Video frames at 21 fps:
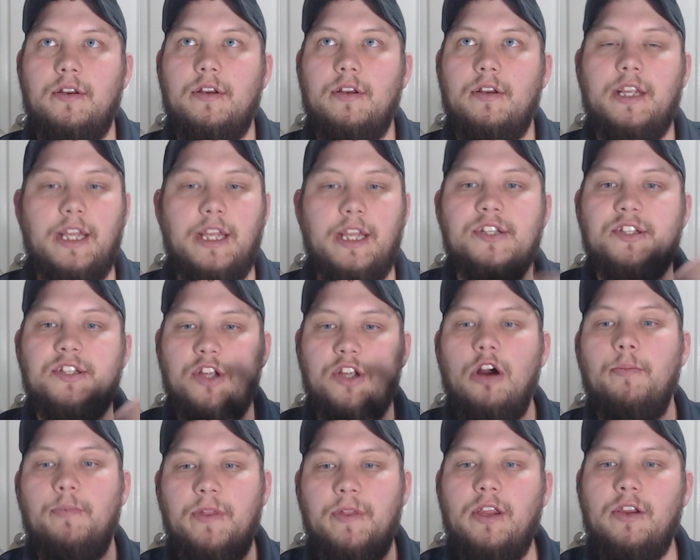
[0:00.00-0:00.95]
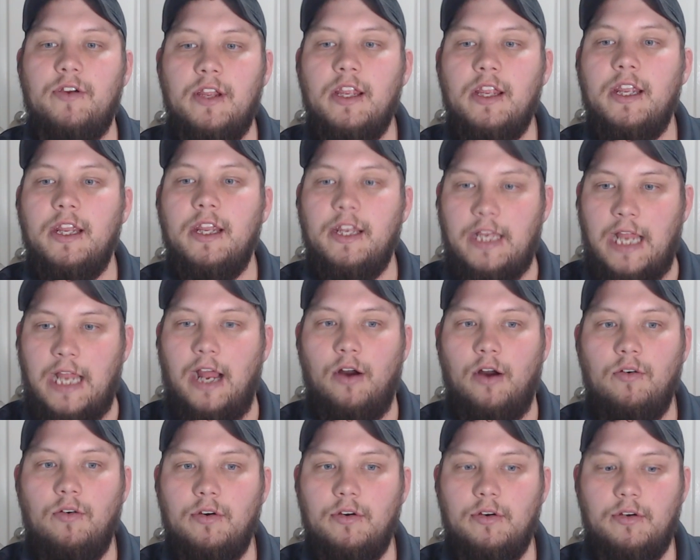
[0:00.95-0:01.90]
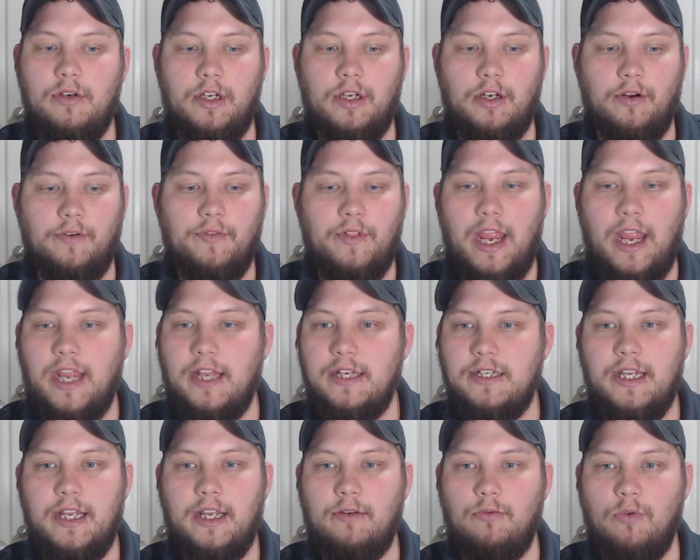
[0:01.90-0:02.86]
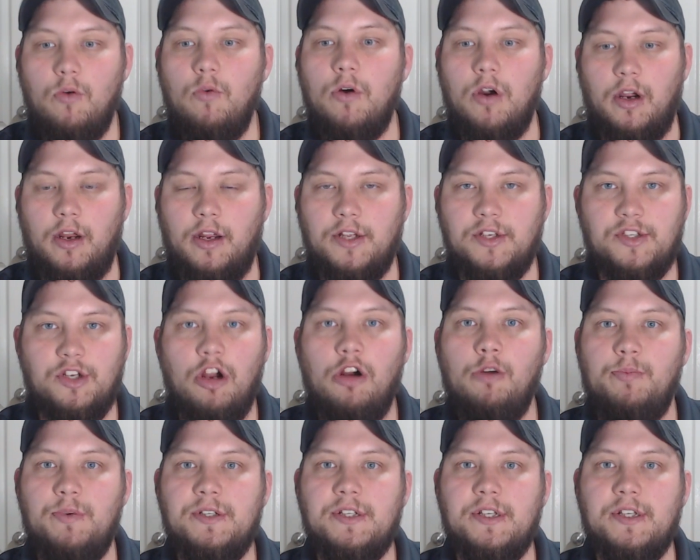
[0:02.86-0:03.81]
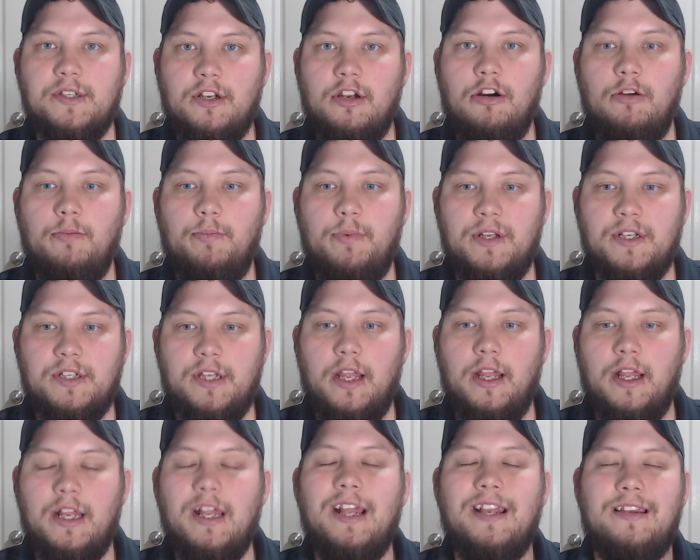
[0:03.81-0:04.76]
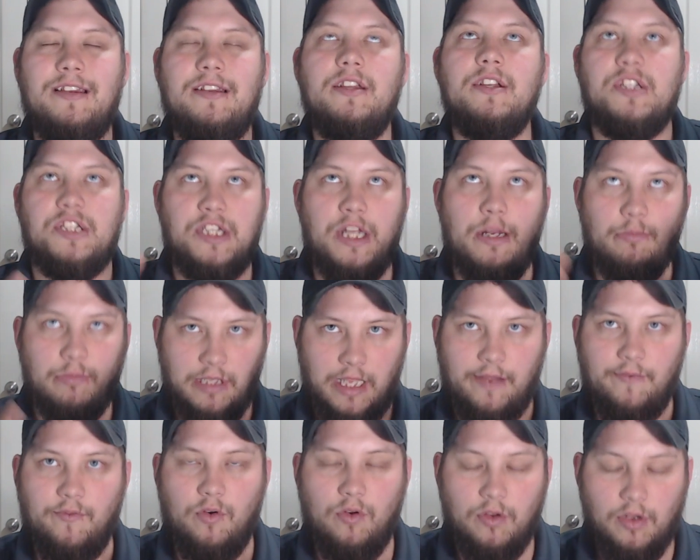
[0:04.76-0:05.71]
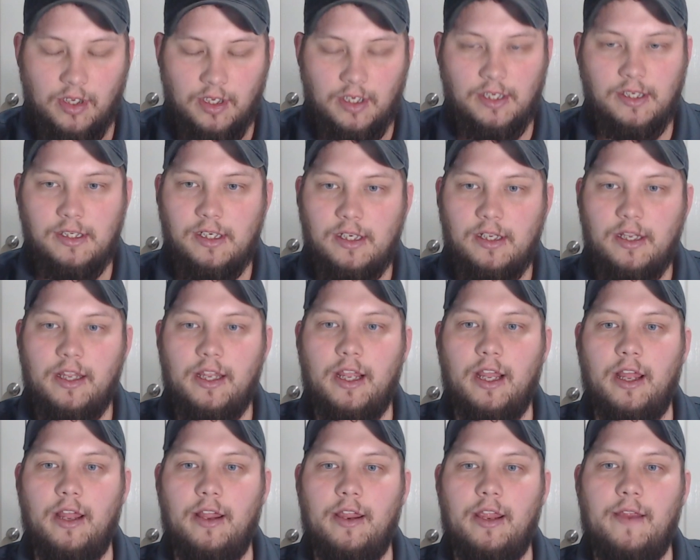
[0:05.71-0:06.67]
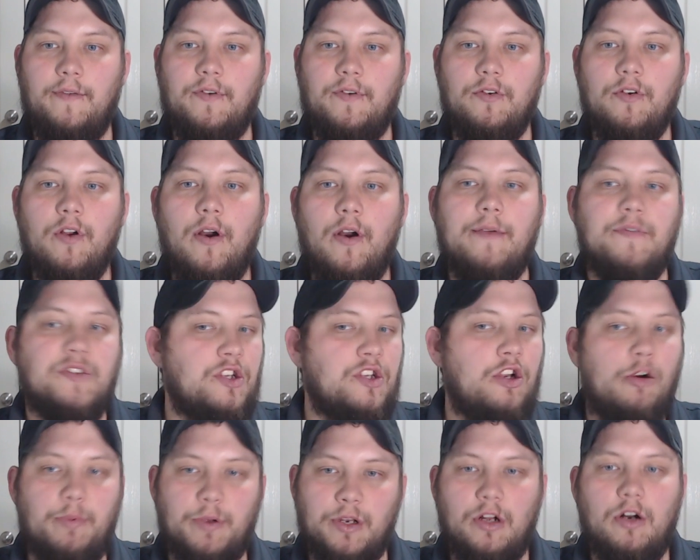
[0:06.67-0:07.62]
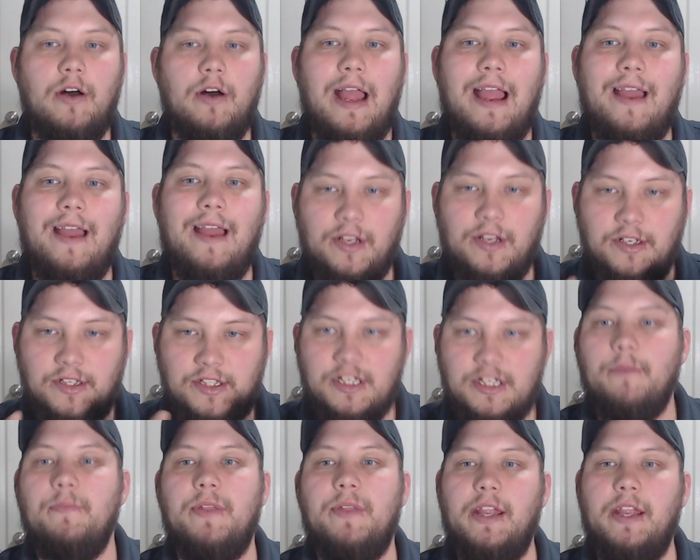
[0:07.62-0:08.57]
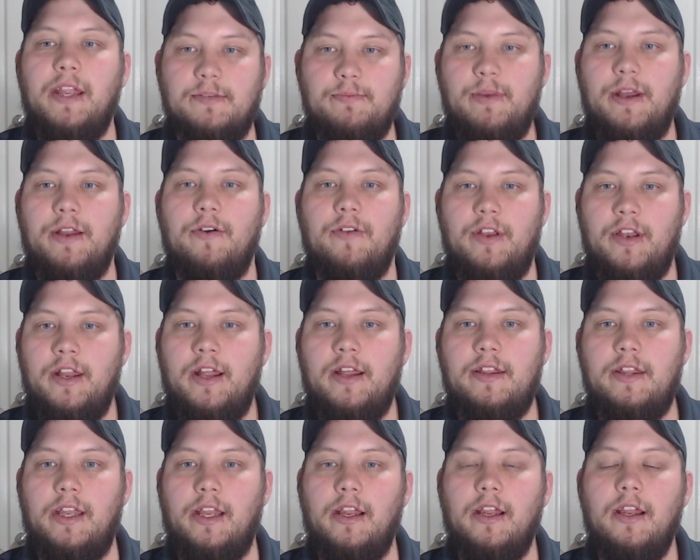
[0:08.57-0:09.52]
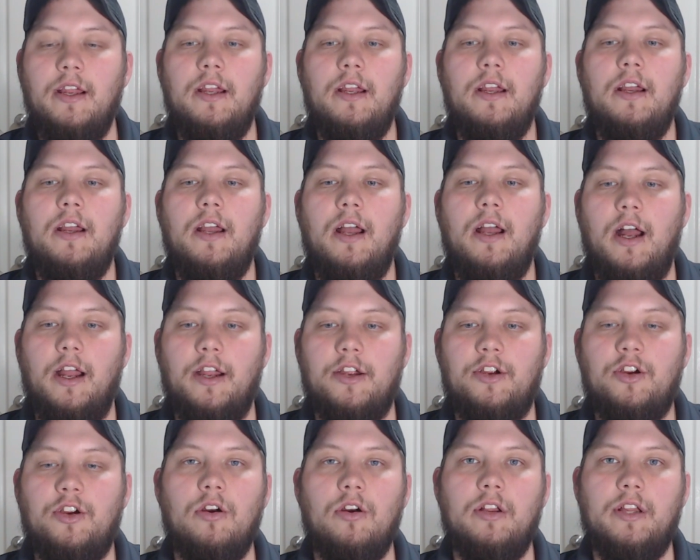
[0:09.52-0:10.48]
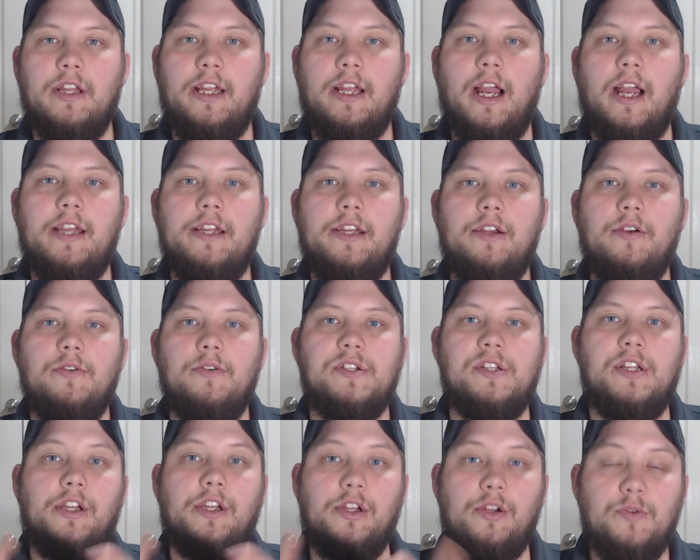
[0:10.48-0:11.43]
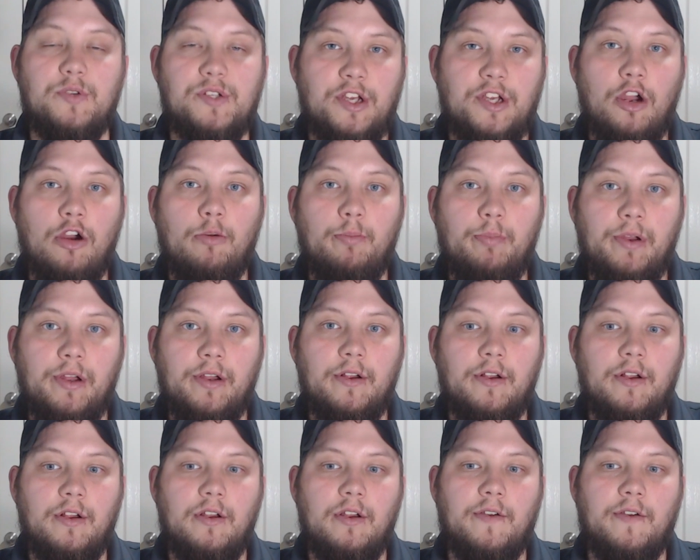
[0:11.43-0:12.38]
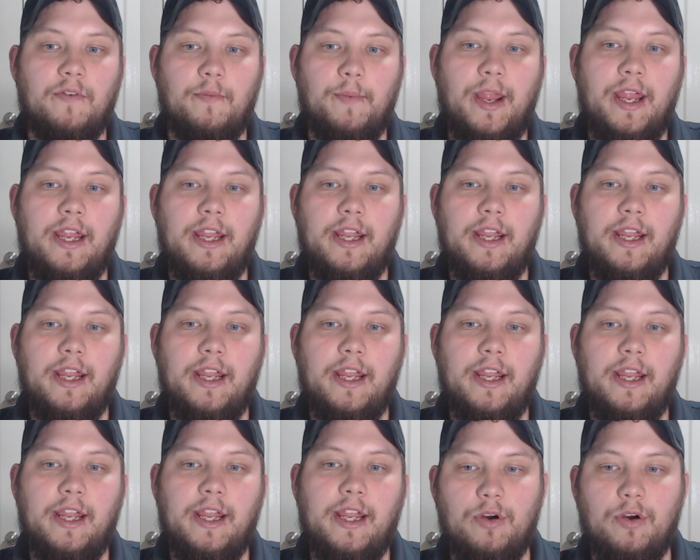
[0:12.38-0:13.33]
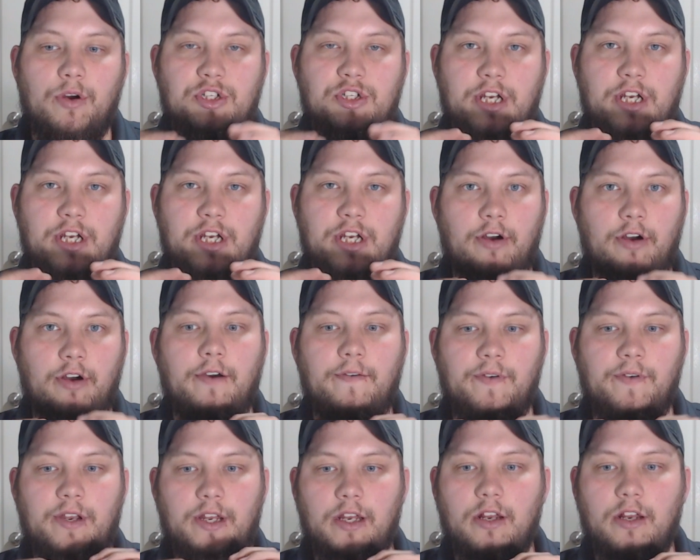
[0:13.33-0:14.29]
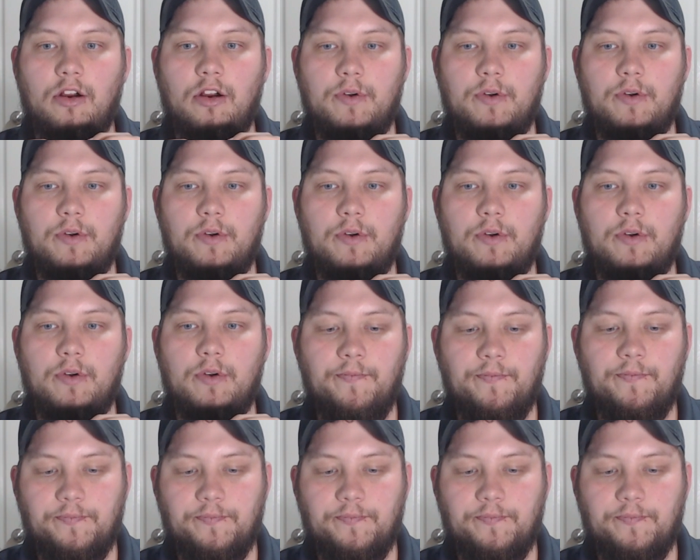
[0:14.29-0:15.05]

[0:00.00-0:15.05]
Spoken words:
get a scope that you can get now. You know, the Hantek will work. A scope is a scope to some level. If you don't have a scope at all, having something is better than nothing. Currently, I use the Uscope from AES, the little 1-channel, $150 1-channel,